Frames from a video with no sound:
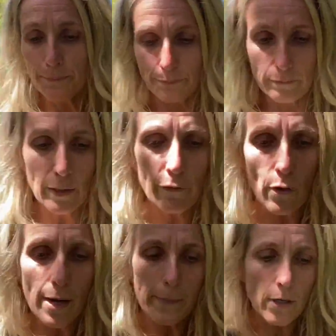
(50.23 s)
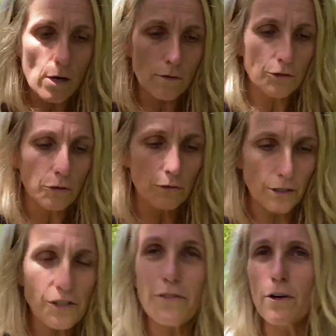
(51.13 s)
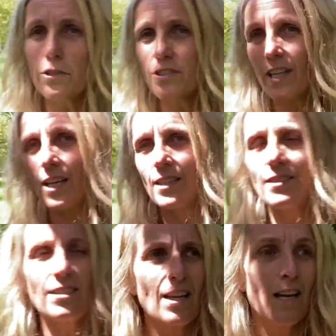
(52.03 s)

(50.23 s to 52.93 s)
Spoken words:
before I'm going to touch on those things